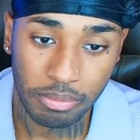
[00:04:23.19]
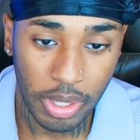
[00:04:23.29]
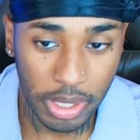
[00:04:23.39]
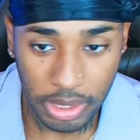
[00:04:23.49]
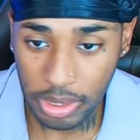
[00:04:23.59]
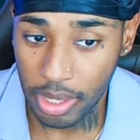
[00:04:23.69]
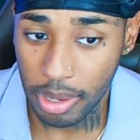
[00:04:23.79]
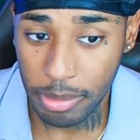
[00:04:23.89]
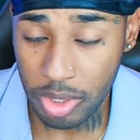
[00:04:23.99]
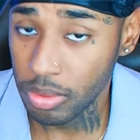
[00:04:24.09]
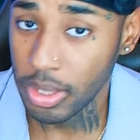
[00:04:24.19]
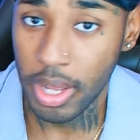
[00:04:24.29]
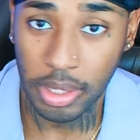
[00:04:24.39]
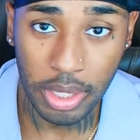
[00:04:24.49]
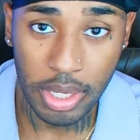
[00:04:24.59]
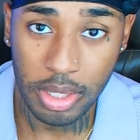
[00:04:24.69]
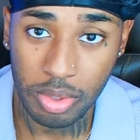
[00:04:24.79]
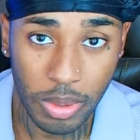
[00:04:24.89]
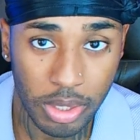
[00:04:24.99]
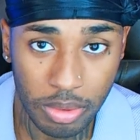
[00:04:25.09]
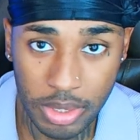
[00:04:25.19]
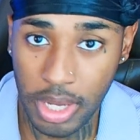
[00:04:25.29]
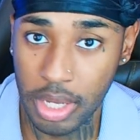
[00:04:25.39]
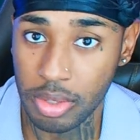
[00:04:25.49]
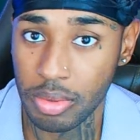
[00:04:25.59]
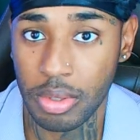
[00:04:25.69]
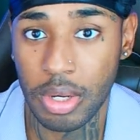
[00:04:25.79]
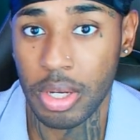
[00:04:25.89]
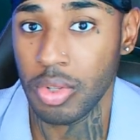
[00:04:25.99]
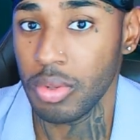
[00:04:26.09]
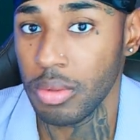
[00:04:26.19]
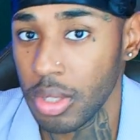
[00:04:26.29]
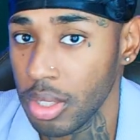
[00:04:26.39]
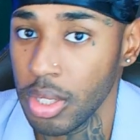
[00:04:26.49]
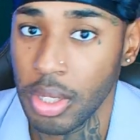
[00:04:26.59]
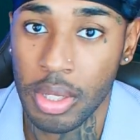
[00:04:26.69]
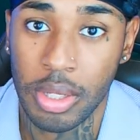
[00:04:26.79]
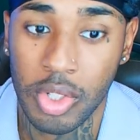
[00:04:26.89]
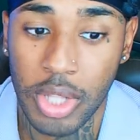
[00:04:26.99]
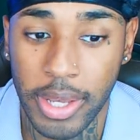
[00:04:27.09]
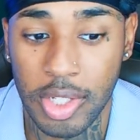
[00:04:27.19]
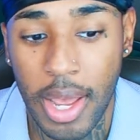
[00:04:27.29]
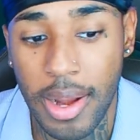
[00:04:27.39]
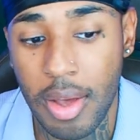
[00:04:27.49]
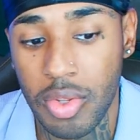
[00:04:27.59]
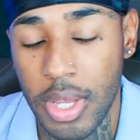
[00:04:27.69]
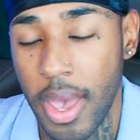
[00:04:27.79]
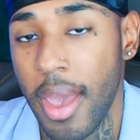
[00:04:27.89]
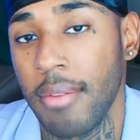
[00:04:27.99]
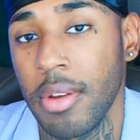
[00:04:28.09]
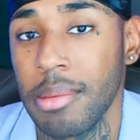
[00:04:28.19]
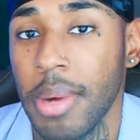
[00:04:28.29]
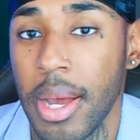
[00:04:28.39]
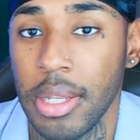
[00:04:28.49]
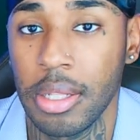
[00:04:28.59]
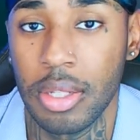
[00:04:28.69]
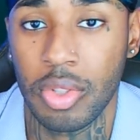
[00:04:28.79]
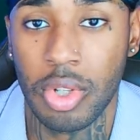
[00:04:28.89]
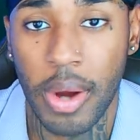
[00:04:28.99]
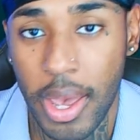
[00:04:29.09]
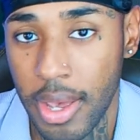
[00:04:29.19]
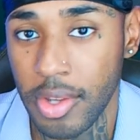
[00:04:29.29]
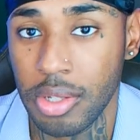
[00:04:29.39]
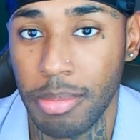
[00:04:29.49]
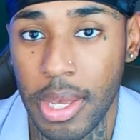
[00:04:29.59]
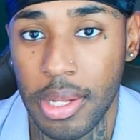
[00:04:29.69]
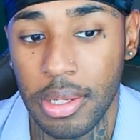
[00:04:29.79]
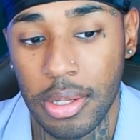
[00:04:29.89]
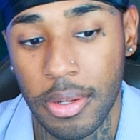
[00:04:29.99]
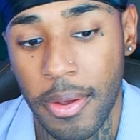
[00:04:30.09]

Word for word: Anything. I'm into a lot of things, whether you're a tattoo artist or it's like shout out to everybody, the trash man, the